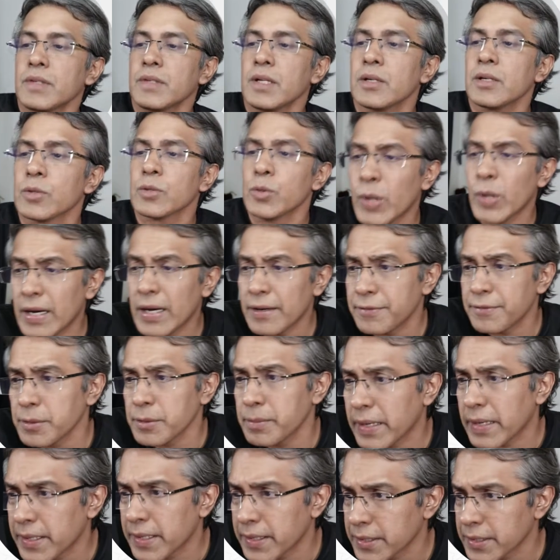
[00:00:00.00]
you have to
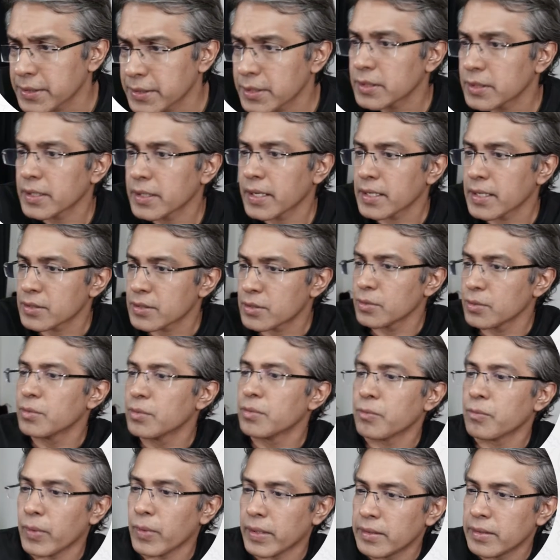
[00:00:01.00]
make a decision as to
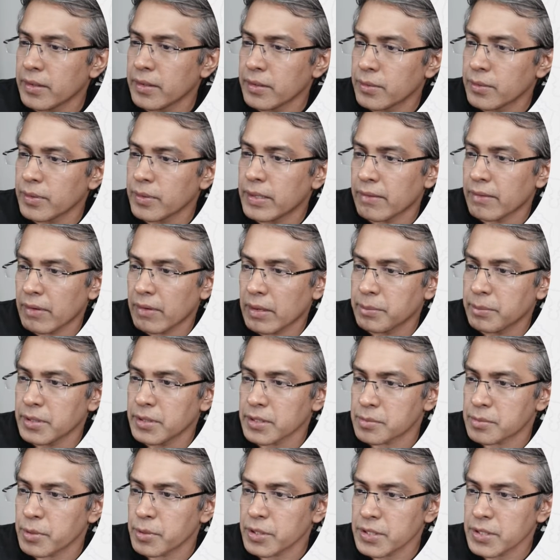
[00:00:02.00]
whether to develop
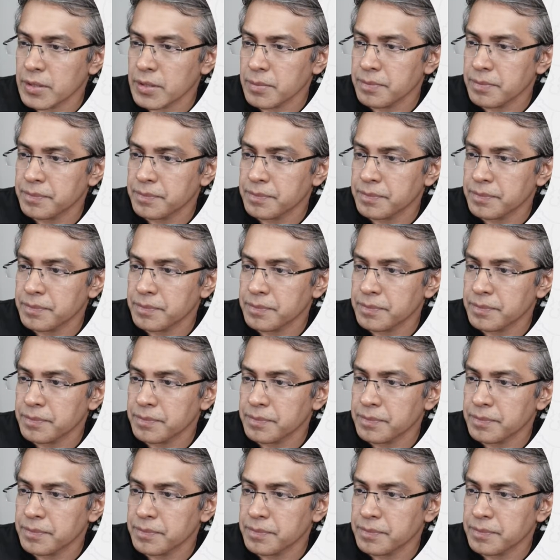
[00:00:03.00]
this bishop,